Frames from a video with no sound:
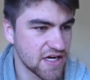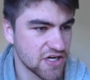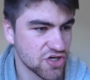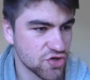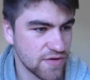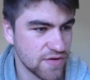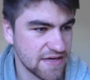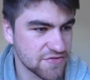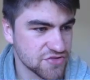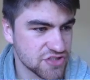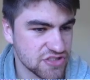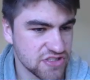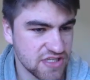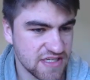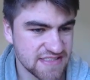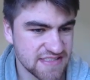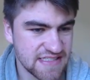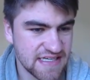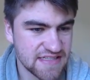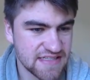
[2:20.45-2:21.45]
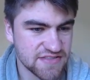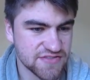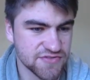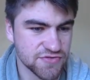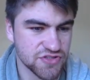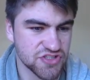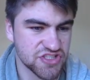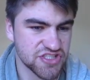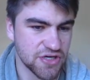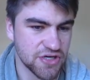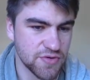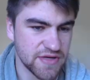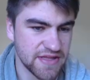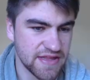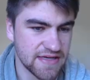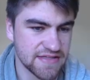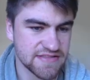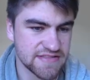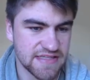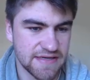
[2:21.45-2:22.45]
Crouch, 98, sort of showing
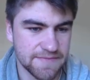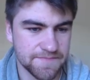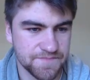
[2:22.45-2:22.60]
that